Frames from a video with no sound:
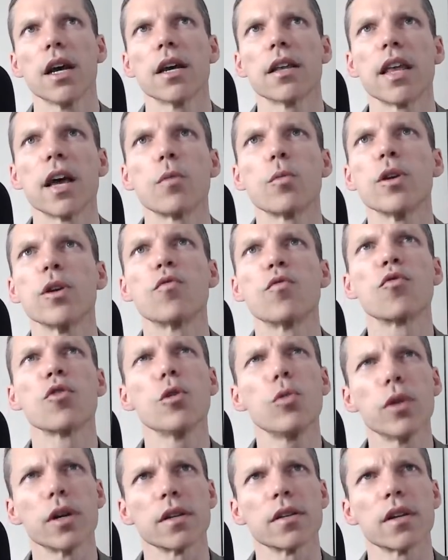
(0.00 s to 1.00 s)
that we
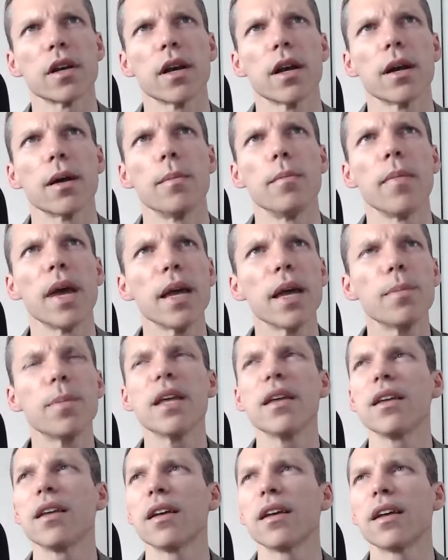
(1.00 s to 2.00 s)
ruined
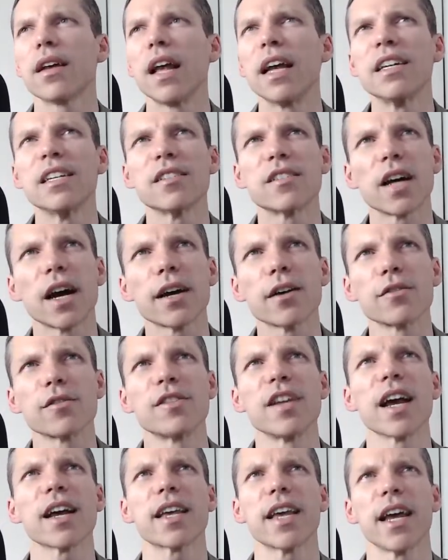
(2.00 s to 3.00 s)
maybe an entire
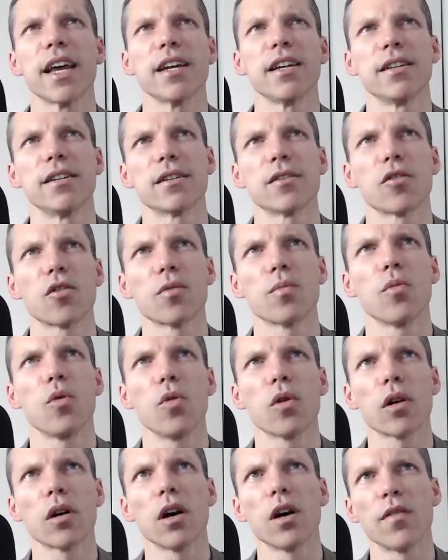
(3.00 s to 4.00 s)
decade or
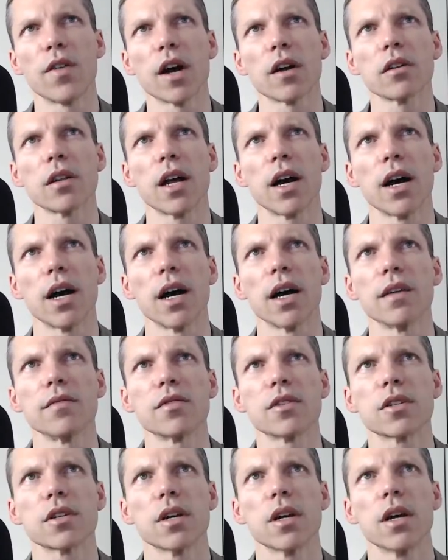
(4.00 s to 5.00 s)
more of our
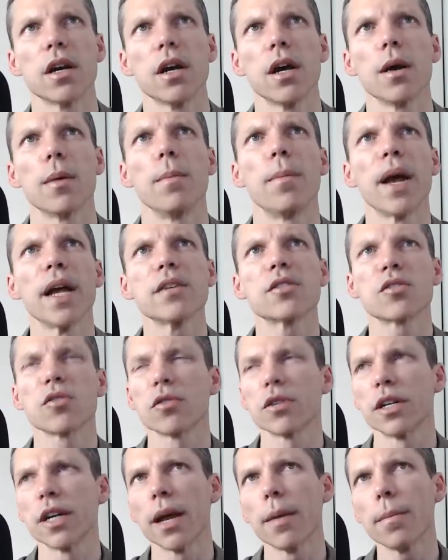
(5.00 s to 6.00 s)
lives based on
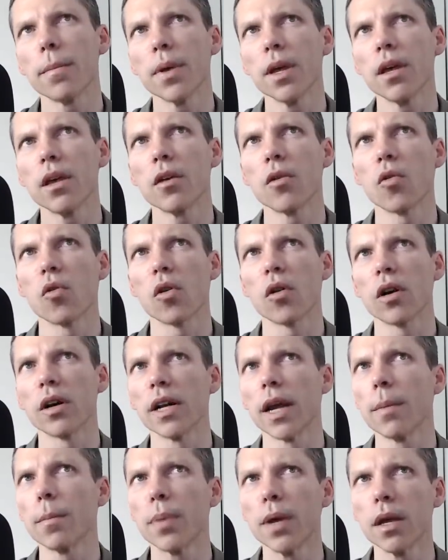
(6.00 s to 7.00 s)
an MP or an
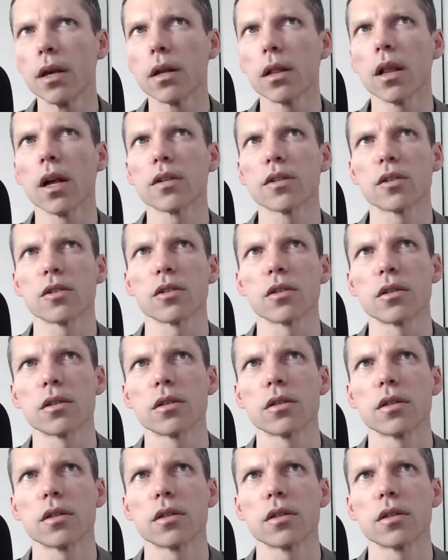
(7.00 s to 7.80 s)
MP cluster.